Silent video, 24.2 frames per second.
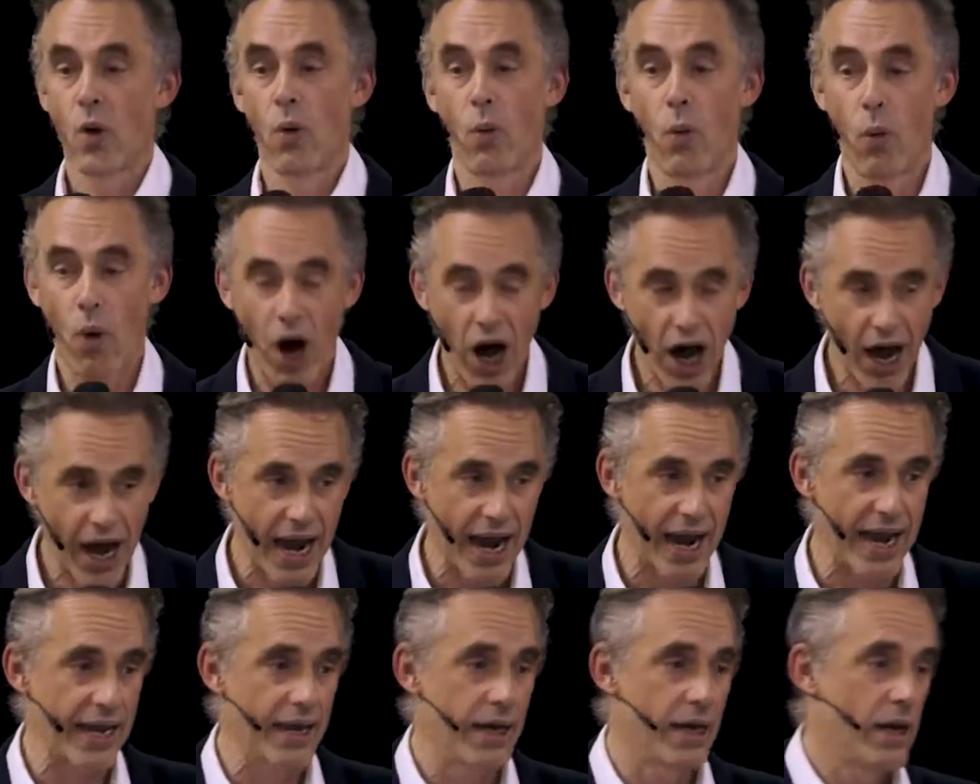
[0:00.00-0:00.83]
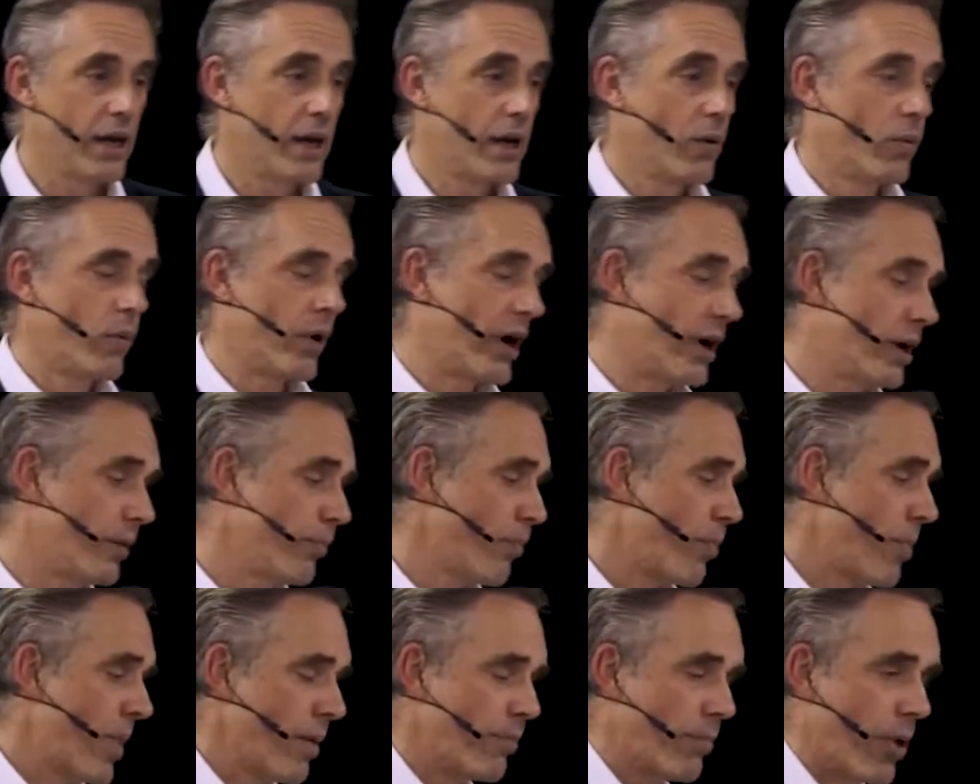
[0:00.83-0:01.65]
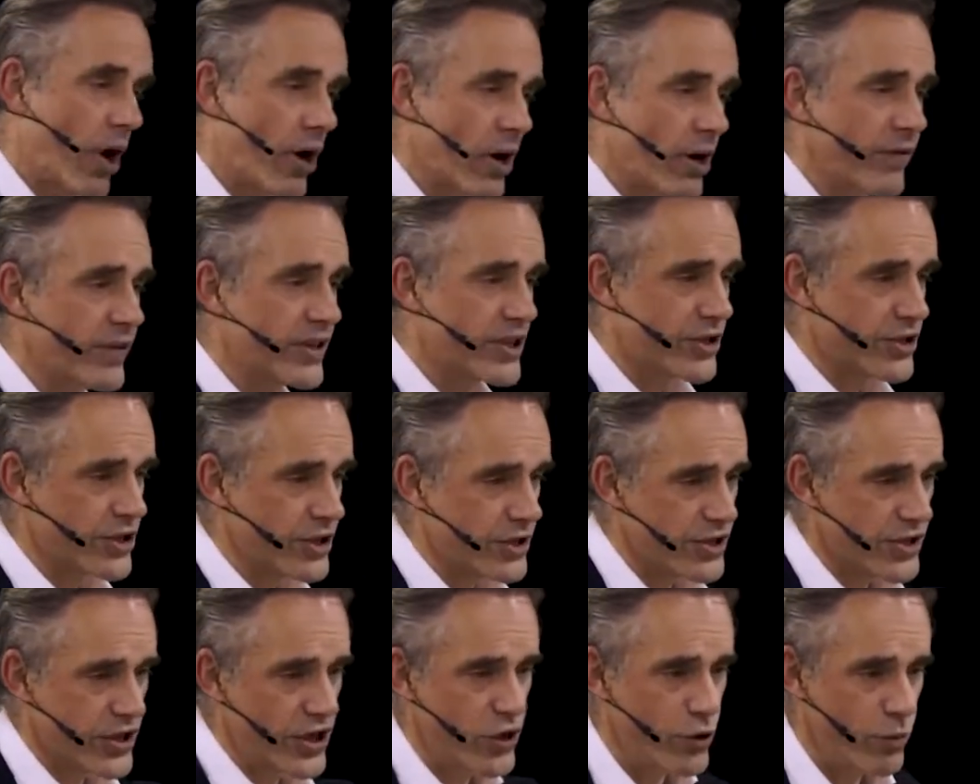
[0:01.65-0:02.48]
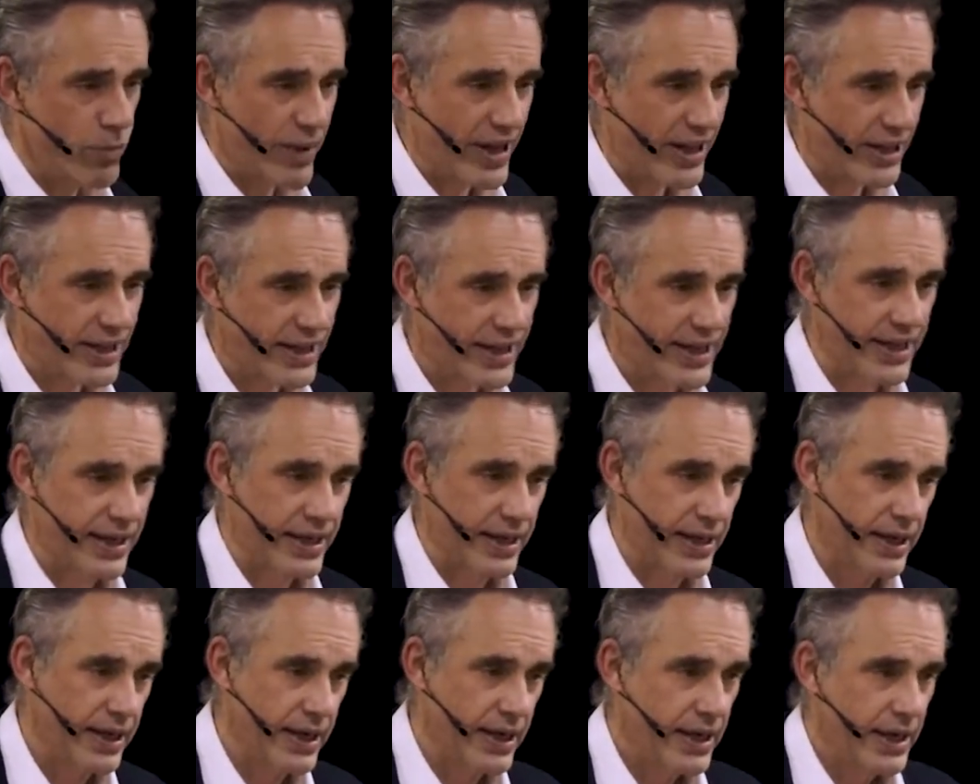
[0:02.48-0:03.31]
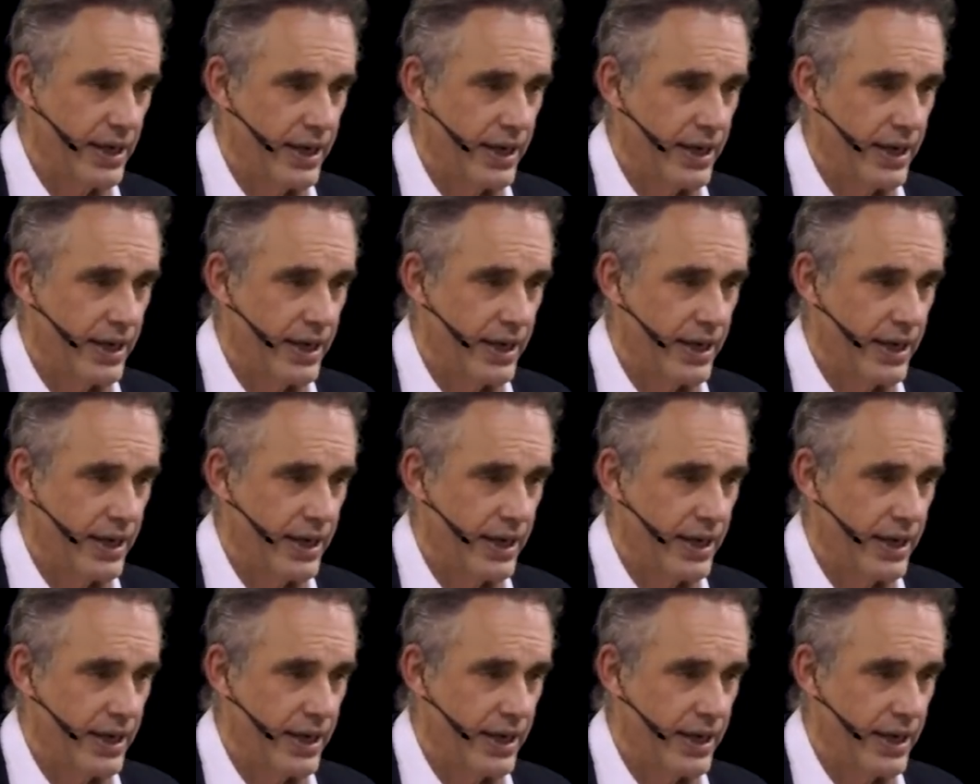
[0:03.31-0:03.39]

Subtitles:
Why? Well, part of it's just humility.